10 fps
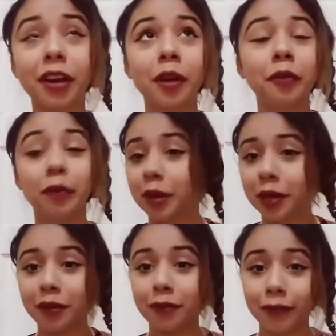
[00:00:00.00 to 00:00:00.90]
very,
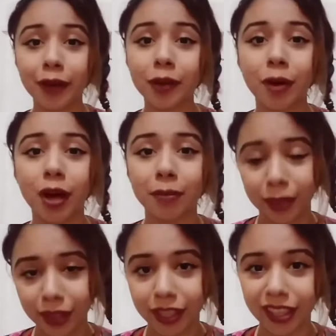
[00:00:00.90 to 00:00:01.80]
very, very
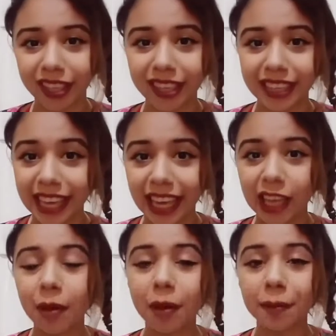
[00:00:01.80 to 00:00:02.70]
popular
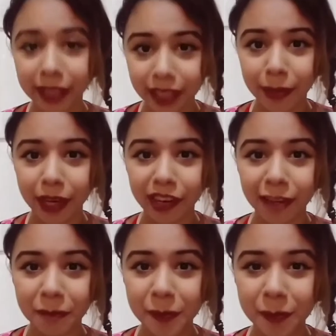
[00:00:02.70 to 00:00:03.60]
game, Bloody Mary.